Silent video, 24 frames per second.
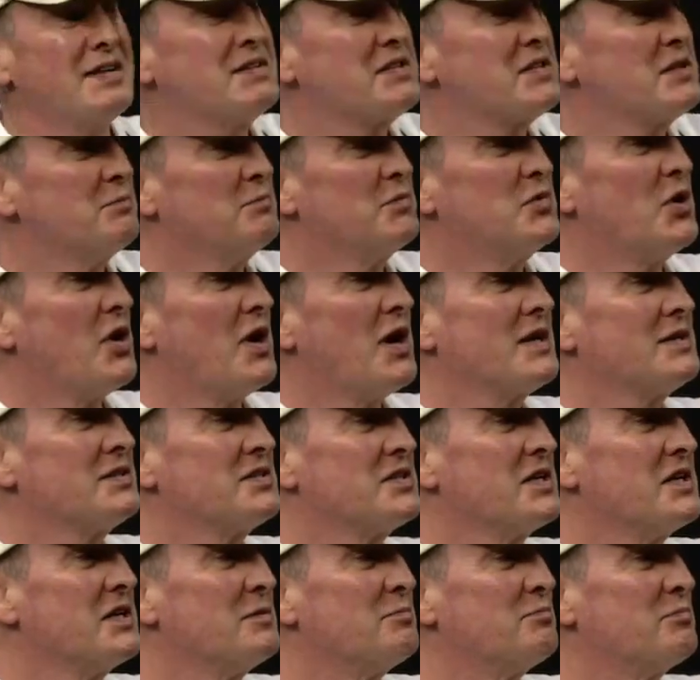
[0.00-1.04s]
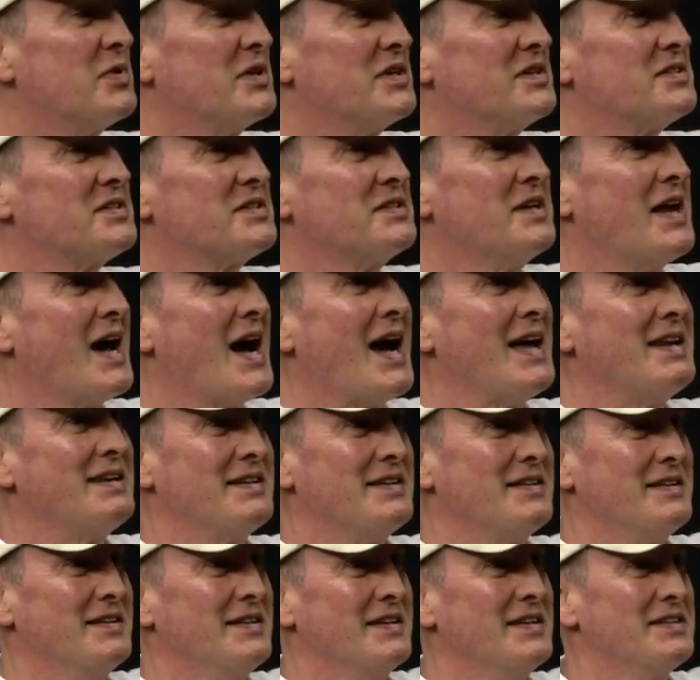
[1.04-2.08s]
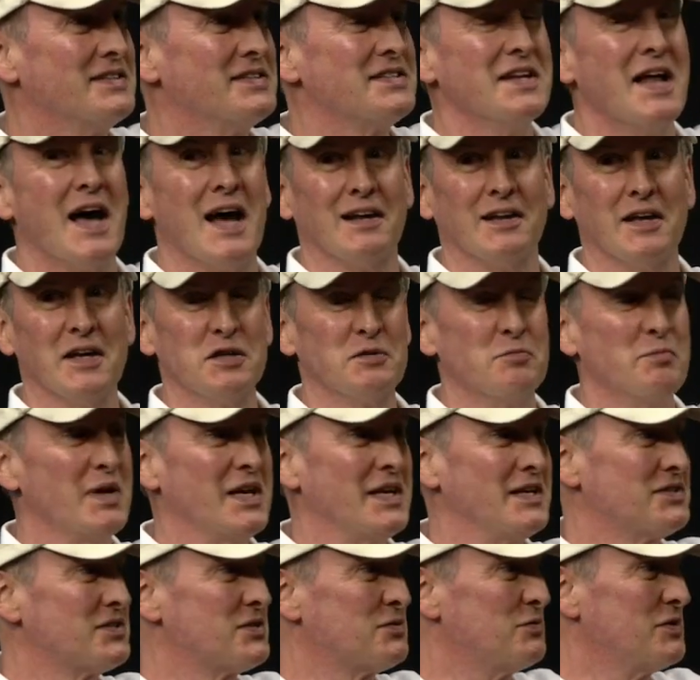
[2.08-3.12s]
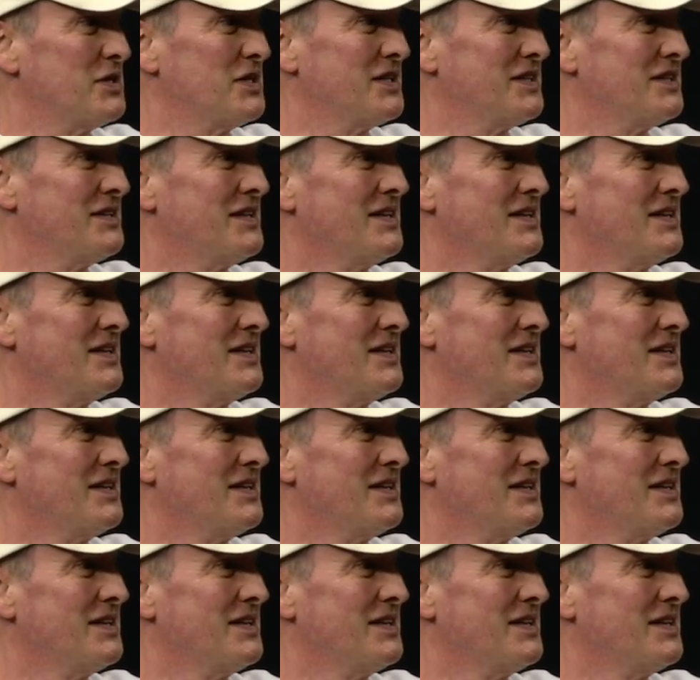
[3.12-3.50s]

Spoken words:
some dogs in it, but it's not like Mace Reed.